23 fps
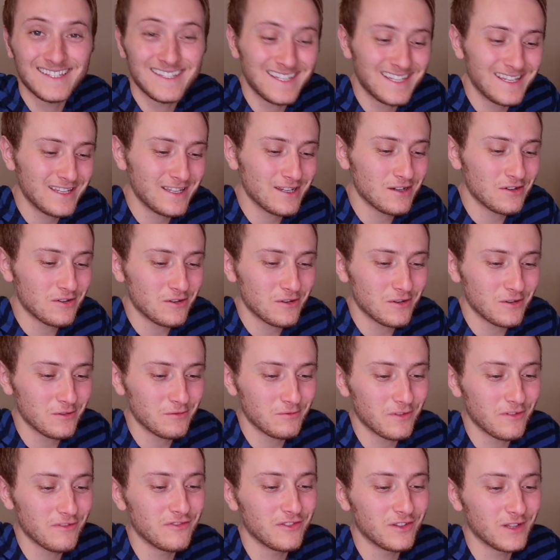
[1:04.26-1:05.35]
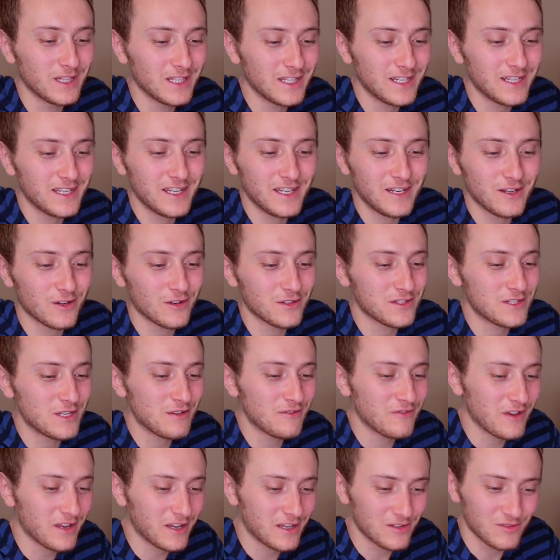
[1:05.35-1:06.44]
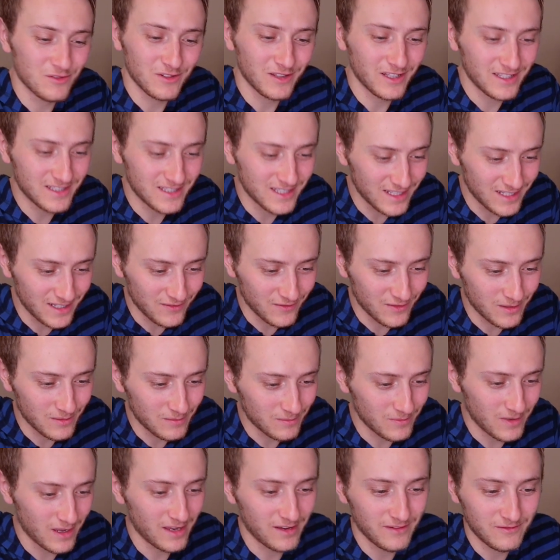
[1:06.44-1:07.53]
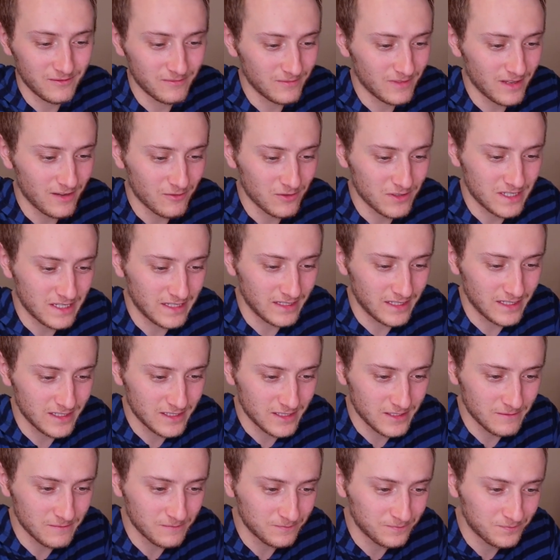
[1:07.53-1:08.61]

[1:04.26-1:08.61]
see the validity or see if I can relate to any of them. I've never seen these.